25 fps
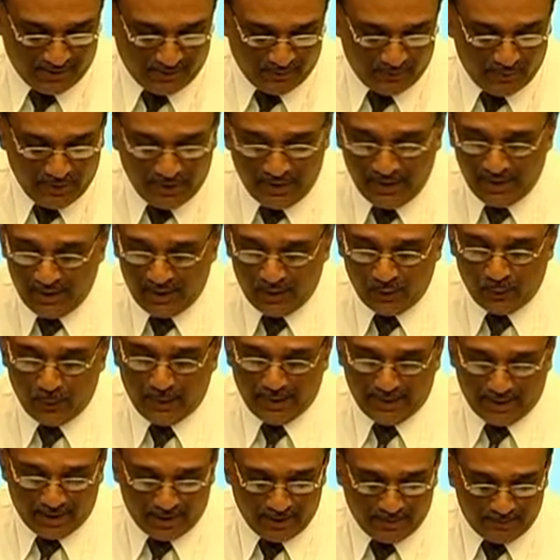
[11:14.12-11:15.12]
we need to
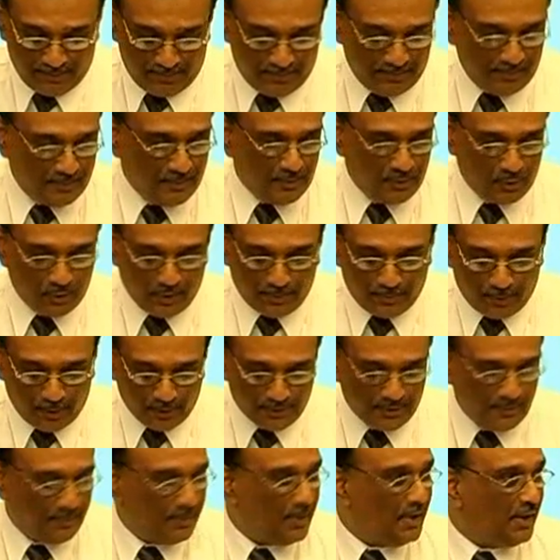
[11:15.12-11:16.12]
wake up to the
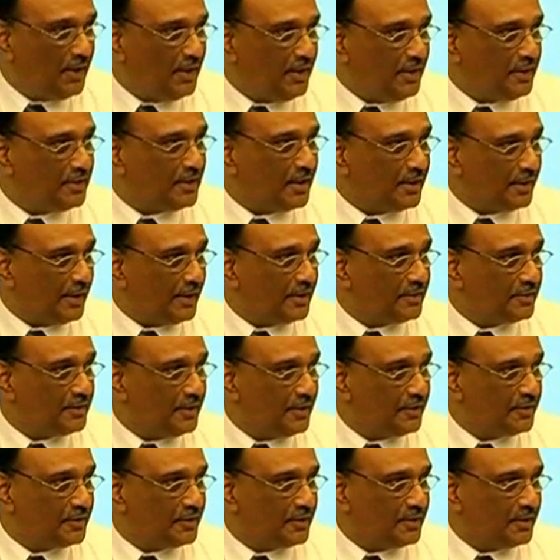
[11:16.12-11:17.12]
possibilities that
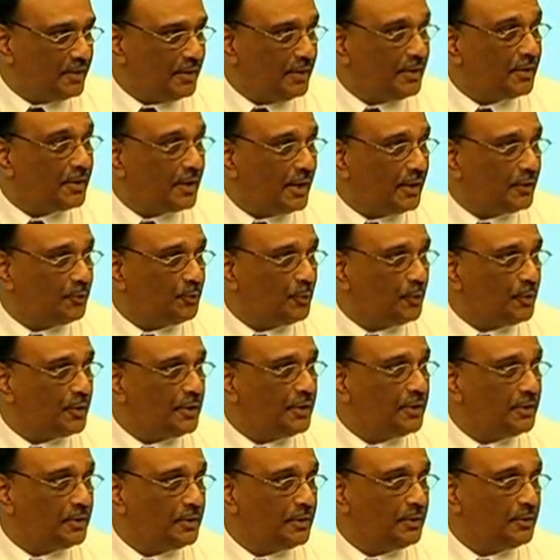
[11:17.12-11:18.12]
exist in
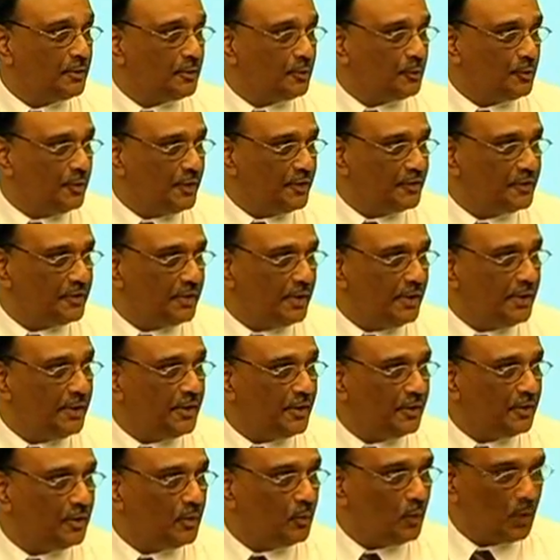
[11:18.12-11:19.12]
transportation through these
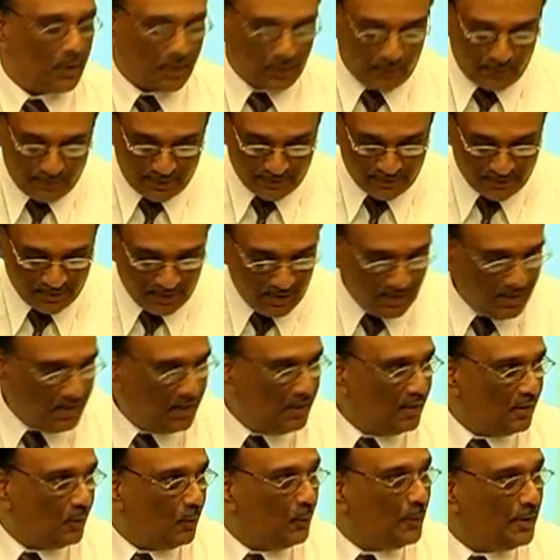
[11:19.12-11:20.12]
internal waterways
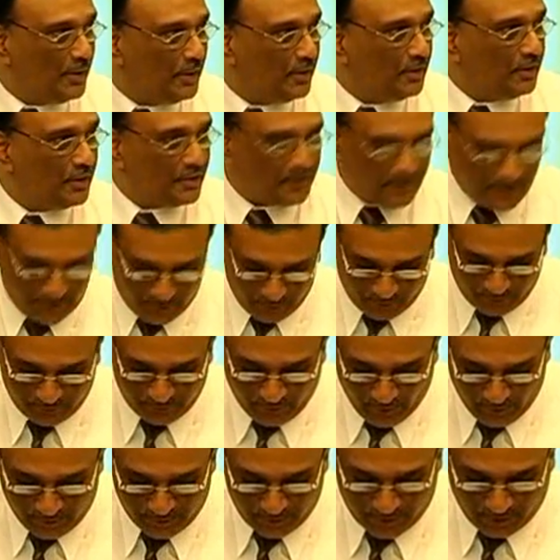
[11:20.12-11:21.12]
within the city of
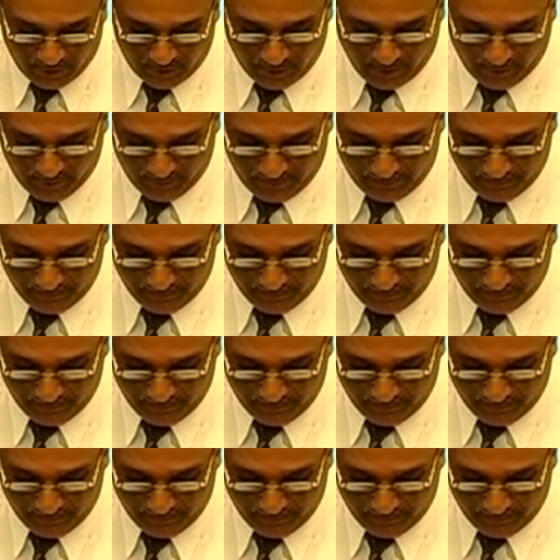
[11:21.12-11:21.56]
Chennai.